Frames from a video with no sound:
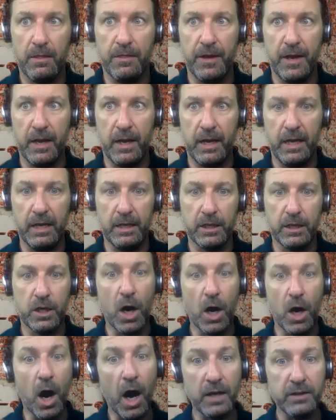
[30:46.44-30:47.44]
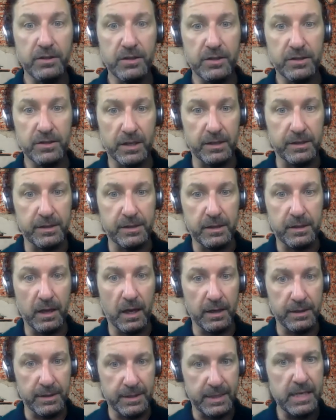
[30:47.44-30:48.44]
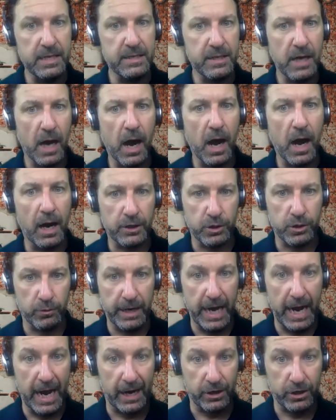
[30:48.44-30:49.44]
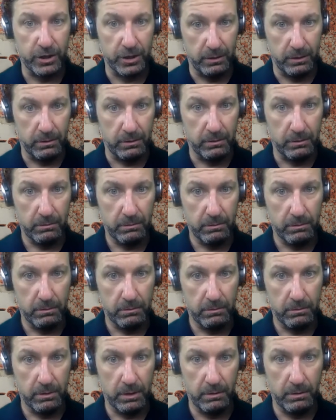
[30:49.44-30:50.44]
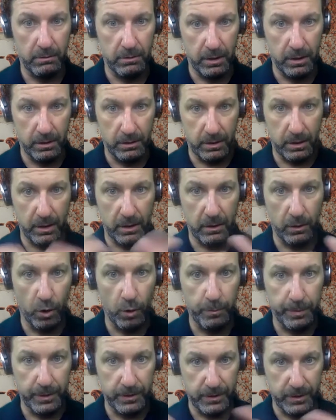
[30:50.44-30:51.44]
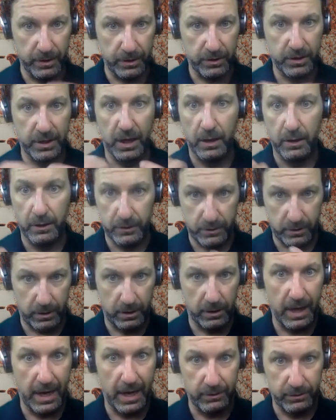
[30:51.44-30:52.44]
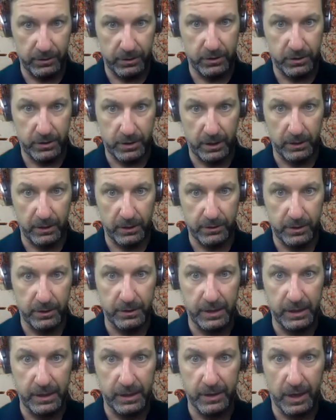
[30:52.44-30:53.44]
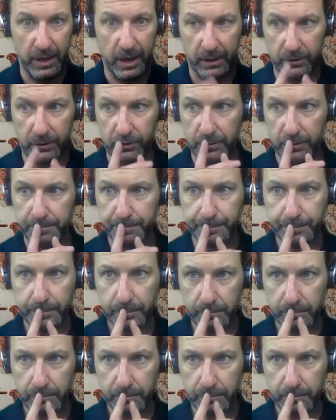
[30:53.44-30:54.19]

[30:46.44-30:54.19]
it causes a detox reaction. It opens the cells, it allows the cells to detox.